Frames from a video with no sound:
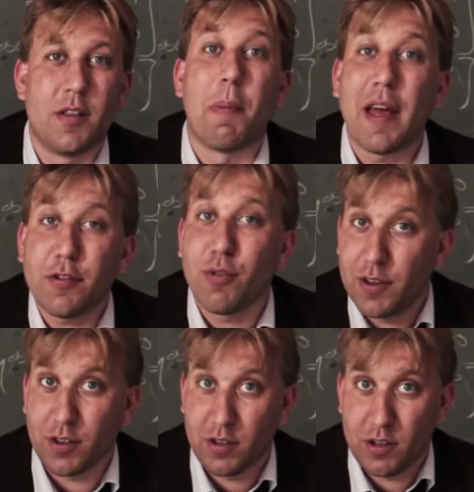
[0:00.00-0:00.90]
The best
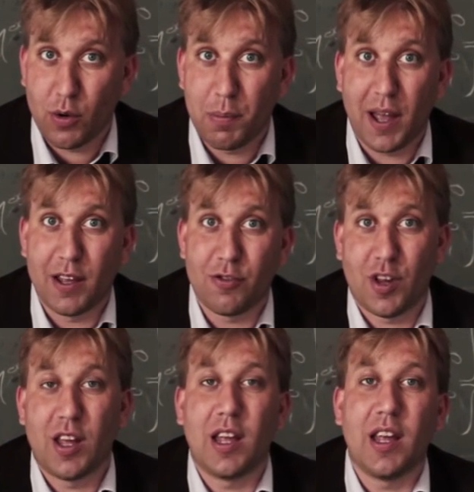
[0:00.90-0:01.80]
reason to do a
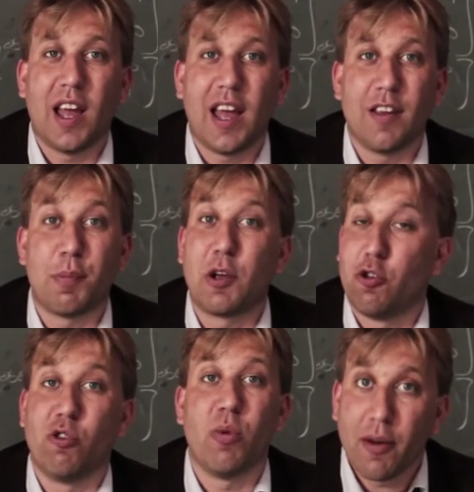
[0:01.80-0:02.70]
PhD is
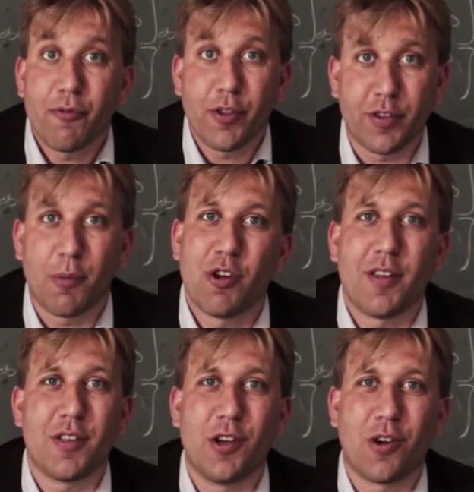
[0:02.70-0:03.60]
because you love the
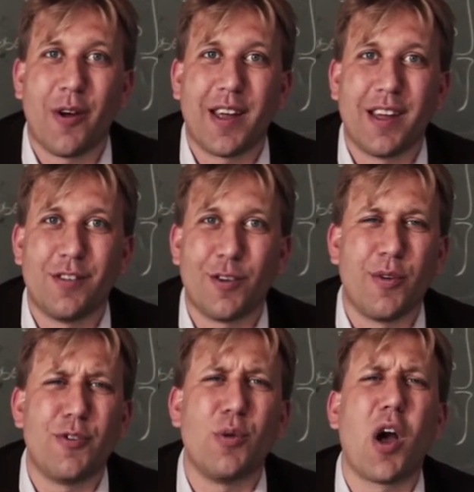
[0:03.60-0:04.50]
subject that you're going
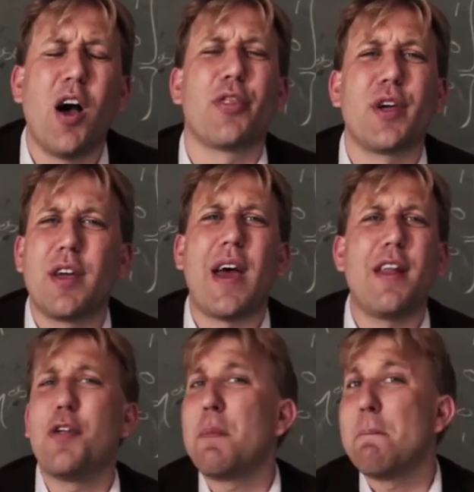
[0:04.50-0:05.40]
into. If you can't think of
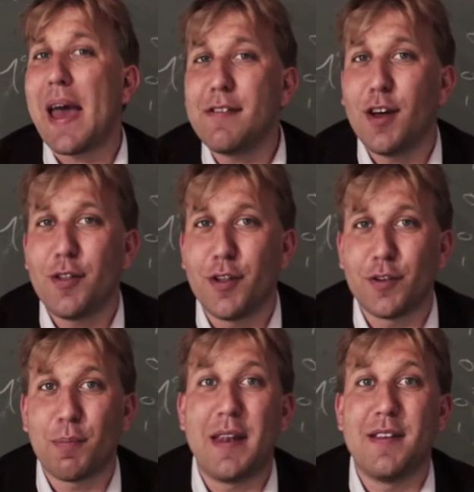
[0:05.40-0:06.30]
anything better than
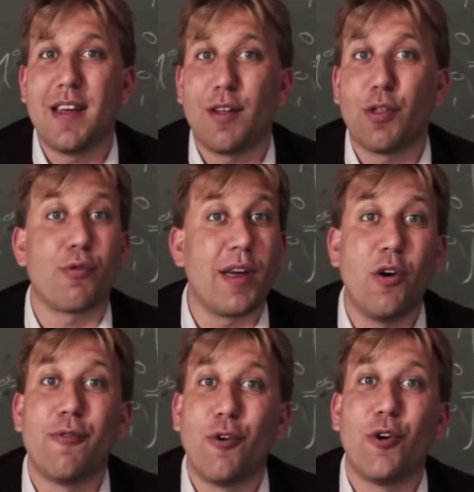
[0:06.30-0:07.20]
spending 3
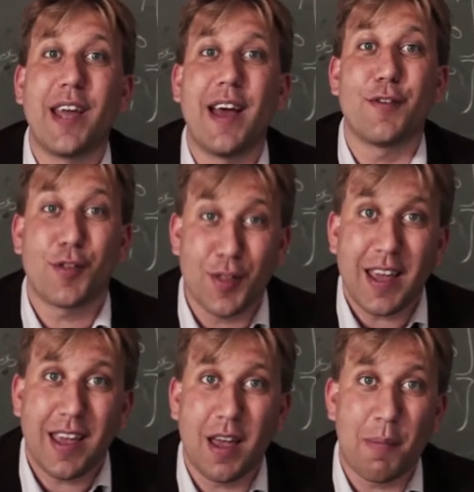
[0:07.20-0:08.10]
or 4 years
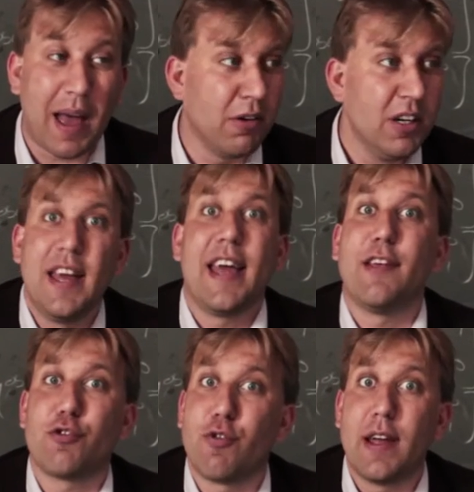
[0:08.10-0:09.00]
thinking about
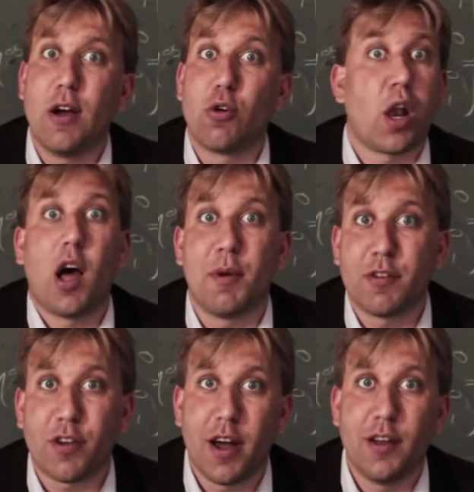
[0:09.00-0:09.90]
history or
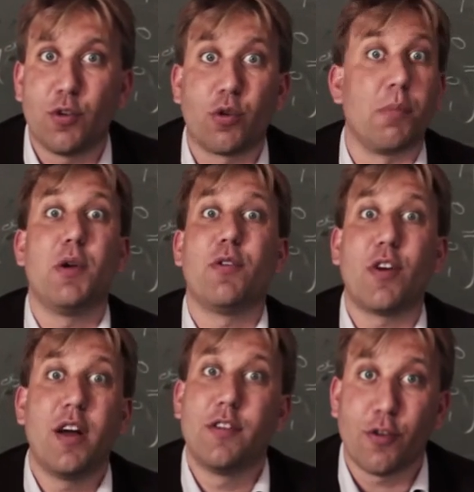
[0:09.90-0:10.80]
climate science or computer
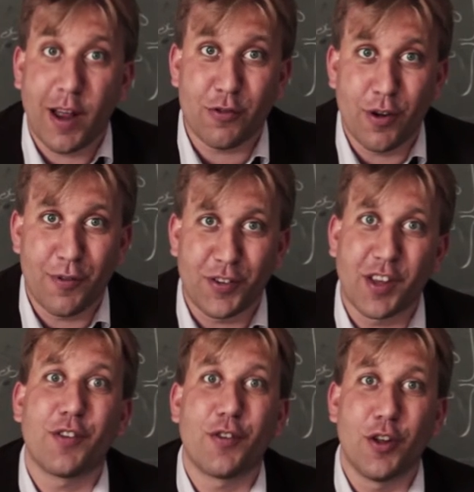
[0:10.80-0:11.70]
science or
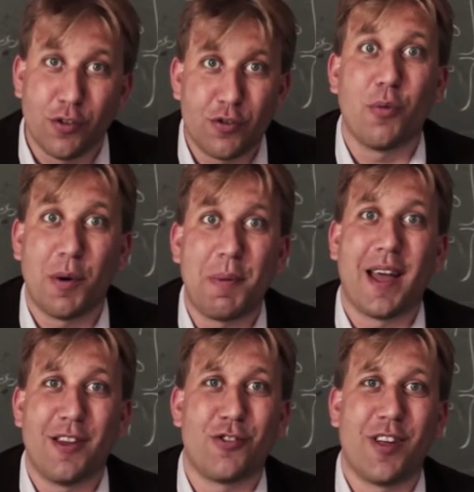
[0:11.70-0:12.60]
astrophysics, then do a
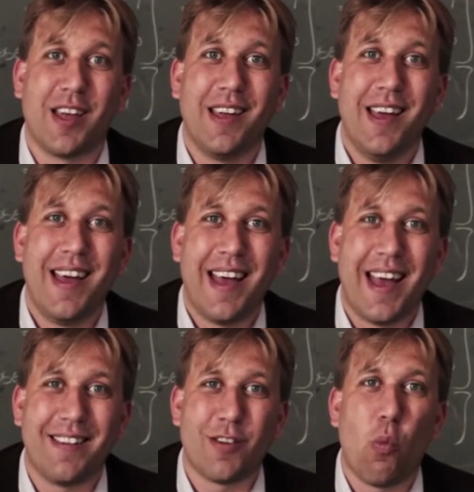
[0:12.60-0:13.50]
PhD.
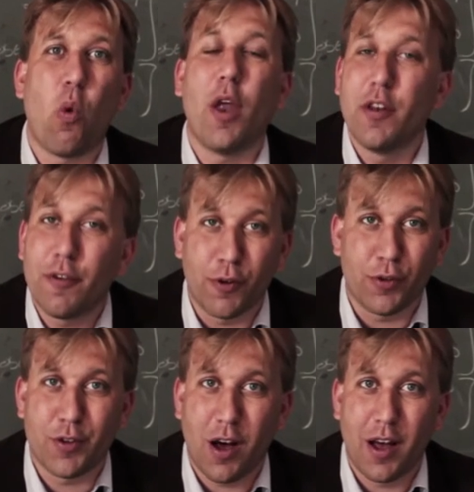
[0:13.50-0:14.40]
It's a
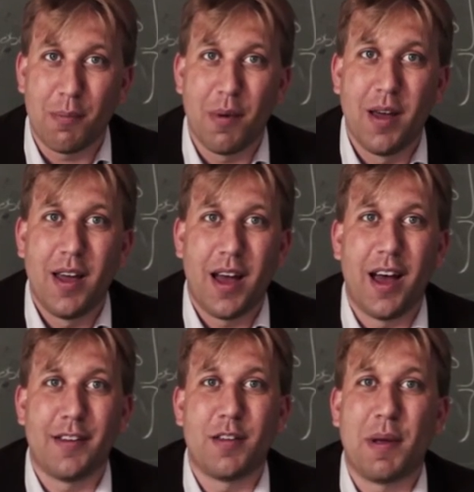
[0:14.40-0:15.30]
wonderful time
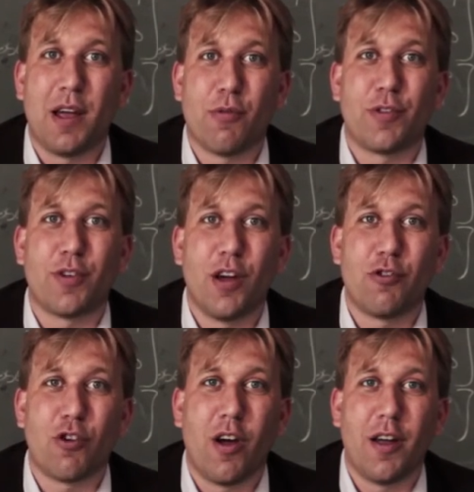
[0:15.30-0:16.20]
to be a
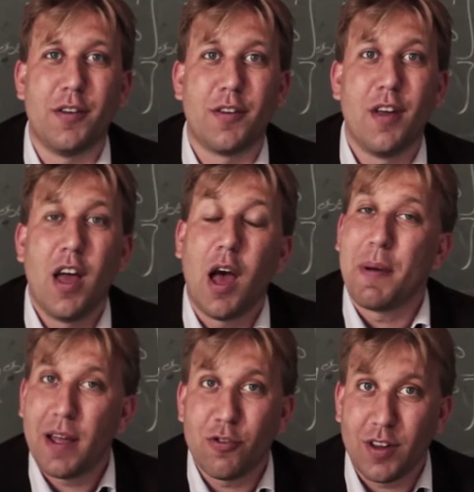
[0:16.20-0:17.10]
researcher, and a
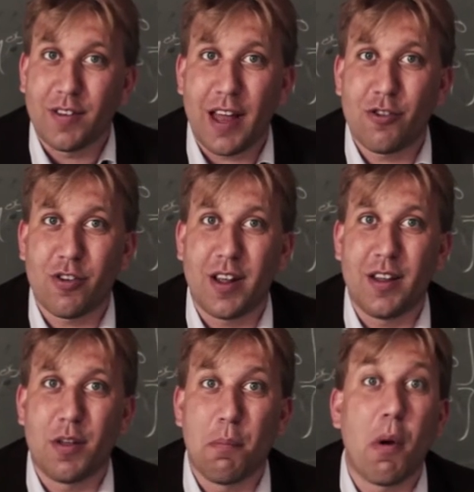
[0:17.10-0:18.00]
PhD is
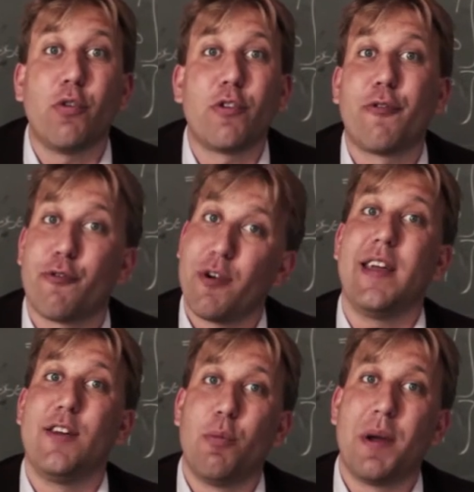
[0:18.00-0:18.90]
actually the most
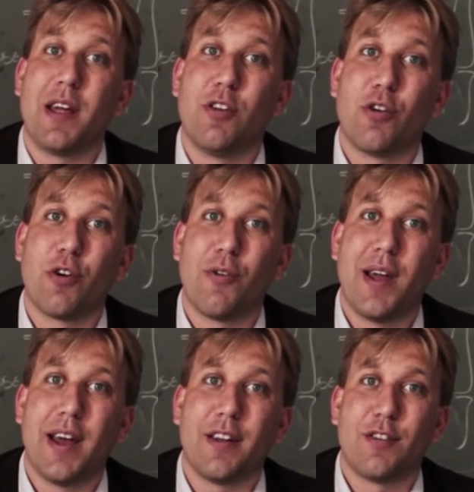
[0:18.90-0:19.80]
free you'll be in your
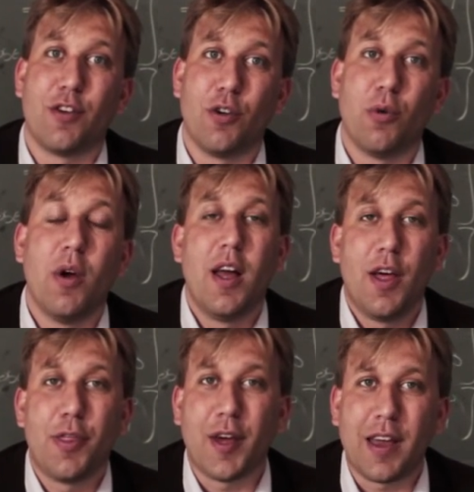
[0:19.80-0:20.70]
career to
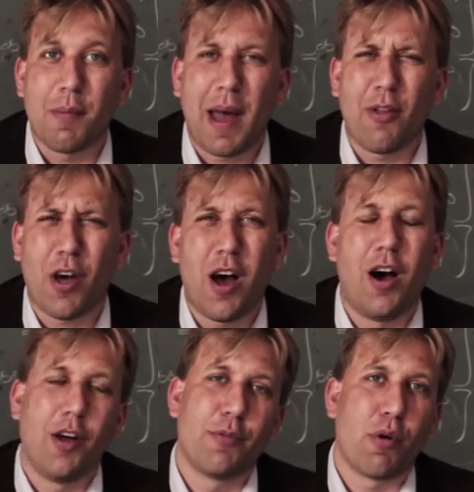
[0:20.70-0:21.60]
think about the
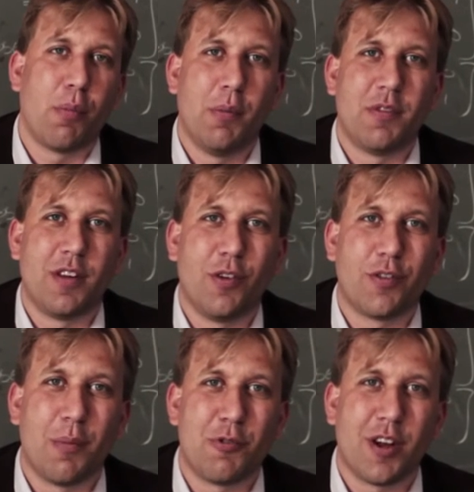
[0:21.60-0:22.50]
hard problems in your
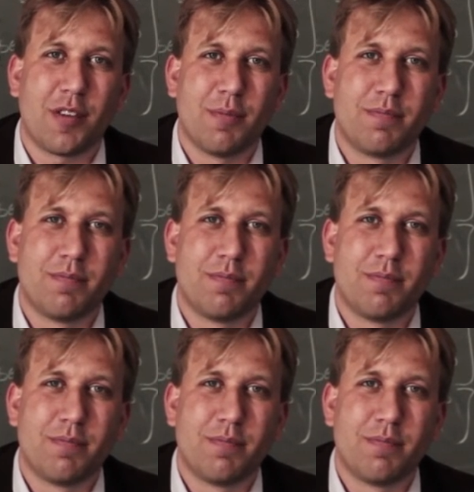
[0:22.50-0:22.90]
subject.